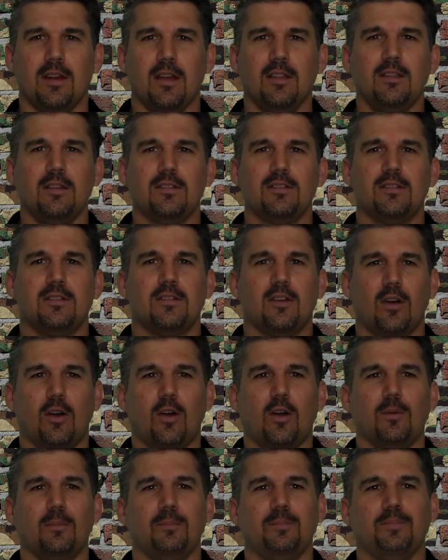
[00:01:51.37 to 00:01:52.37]
Another
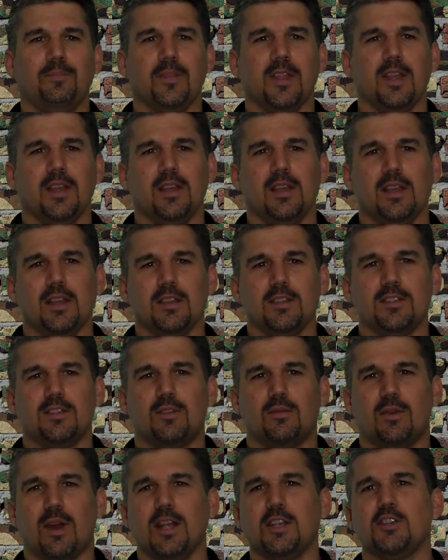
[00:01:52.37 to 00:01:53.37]
term is
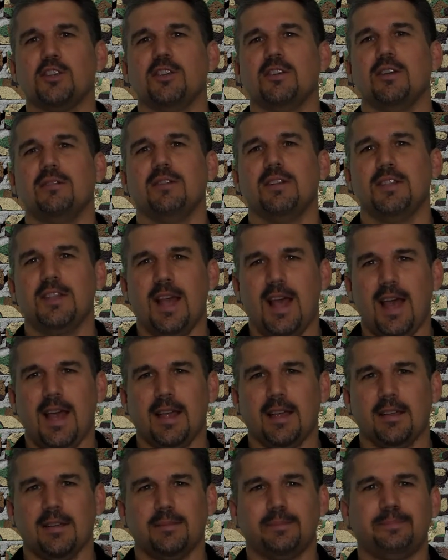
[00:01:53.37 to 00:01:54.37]
direction of
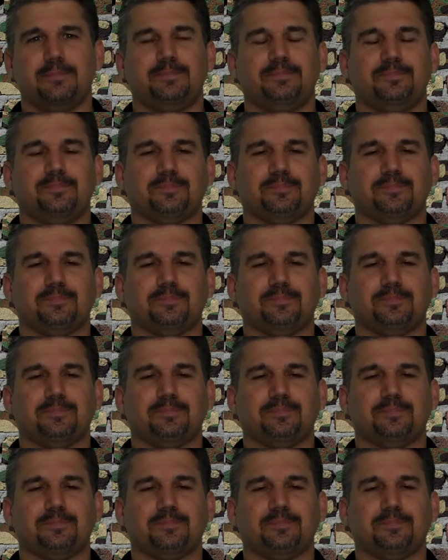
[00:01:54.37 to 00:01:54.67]
attack.